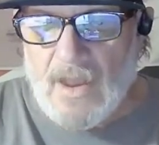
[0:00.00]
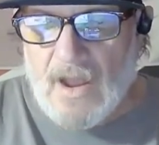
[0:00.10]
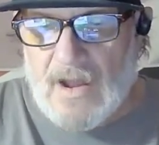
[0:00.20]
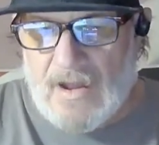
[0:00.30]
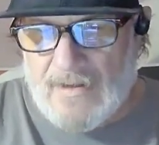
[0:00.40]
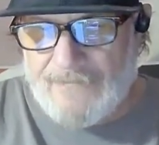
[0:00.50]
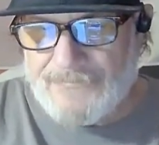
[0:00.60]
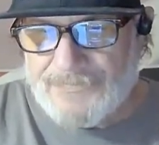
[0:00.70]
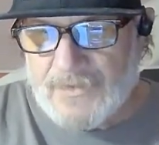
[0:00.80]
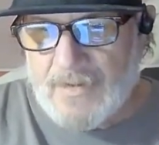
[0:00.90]
Um,
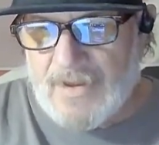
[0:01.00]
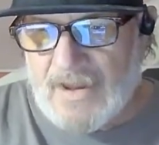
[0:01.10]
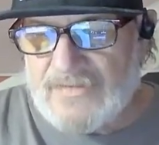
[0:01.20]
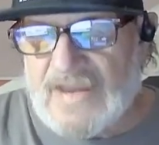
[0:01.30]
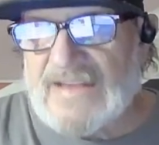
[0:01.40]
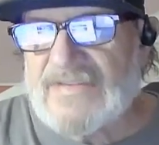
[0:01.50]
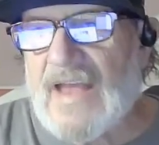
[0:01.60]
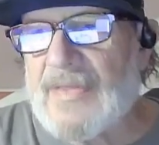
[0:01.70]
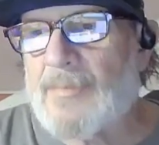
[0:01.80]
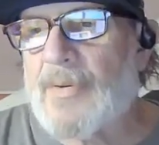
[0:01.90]
because that's
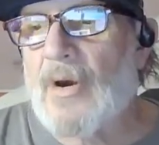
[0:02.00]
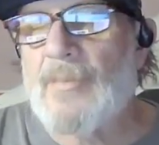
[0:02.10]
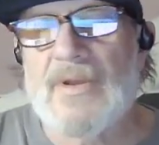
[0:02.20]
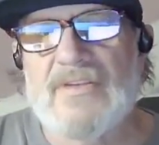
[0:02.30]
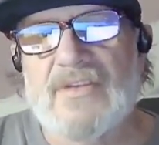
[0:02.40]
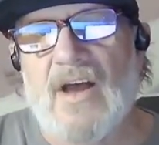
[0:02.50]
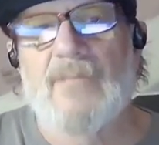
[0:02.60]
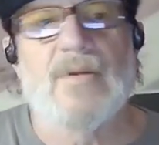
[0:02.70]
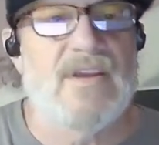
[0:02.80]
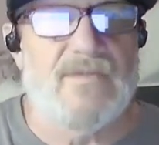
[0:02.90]
not the purpose
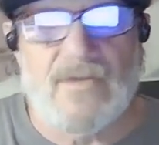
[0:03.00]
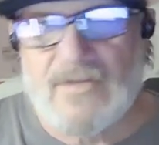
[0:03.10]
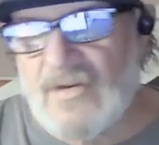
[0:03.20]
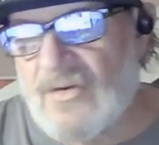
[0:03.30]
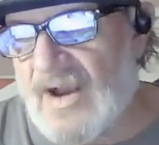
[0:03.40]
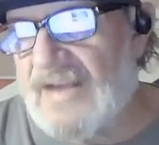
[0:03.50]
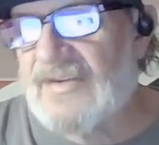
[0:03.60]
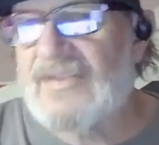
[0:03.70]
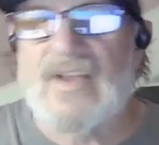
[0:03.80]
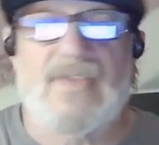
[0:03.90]
of believers in
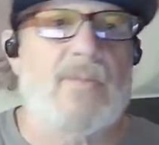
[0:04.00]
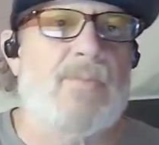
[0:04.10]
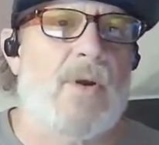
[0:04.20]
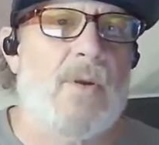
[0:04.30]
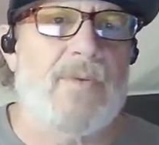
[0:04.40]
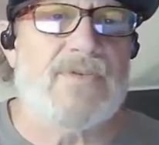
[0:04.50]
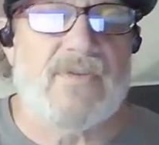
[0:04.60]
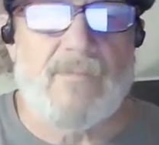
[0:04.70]
Christ. It's not the purpose of